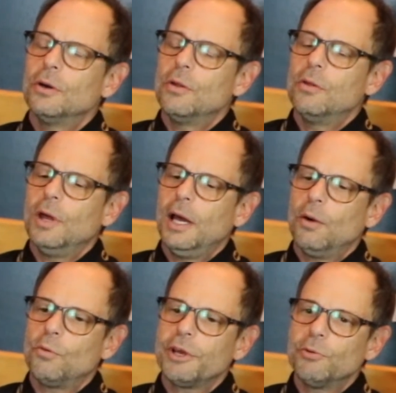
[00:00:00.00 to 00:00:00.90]

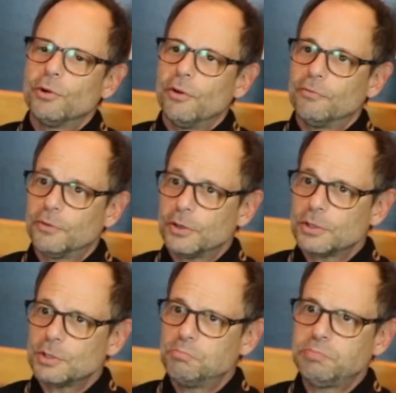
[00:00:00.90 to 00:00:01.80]
that we were the
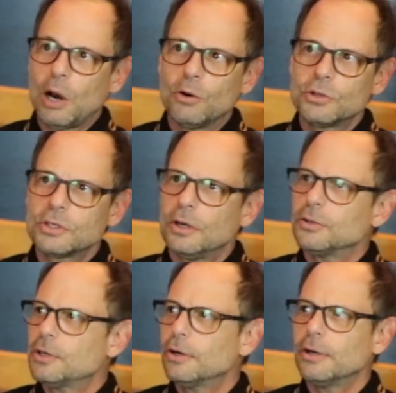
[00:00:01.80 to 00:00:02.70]
first post
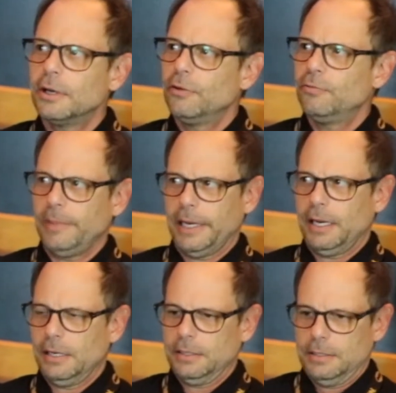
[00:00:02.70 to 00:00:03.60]
alternative
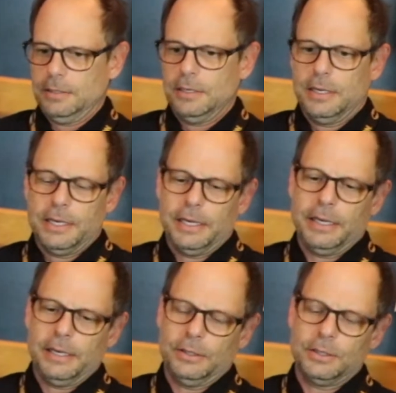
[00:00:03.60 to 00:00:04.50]
band. Right.
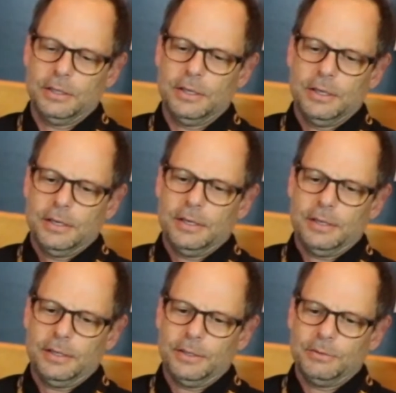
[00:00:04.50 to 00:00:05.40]
And
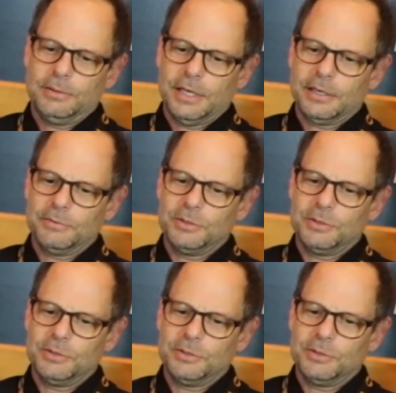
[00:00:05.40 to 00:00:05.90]
uh, like